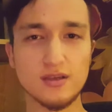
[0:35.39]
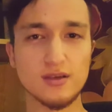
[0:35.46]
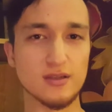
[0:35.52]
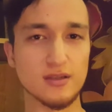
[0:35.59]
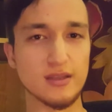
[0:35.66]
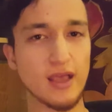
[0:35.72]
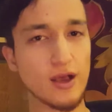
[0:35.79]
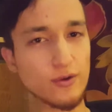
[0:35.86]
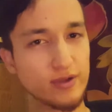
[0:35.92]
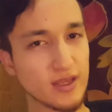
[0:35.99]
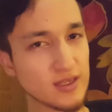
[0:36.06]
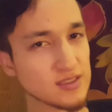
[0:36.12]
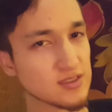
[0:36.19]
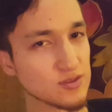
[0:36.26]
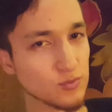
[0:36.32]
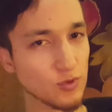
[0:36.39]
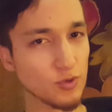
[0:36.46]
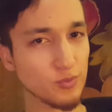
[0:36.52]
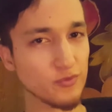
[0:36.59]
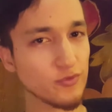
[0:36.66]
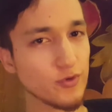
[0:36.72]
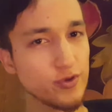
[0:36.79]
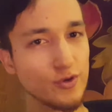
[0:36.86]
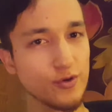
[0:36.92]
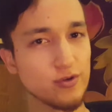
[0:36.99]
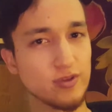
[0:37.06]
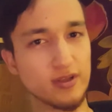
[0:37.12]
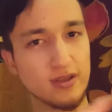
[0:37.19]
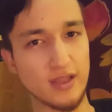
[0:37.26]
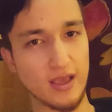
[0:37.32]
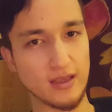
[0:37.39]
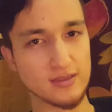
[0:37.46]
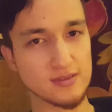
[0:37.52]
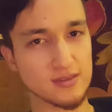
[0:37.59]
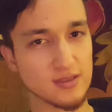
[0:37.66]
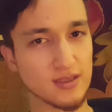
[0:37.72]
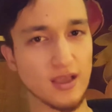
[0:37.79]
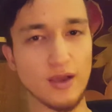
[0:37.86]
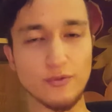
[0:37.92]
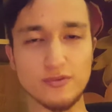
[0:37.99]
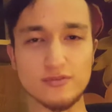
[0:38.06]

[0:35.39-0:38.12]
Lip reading: Now next, before you go to the next thing,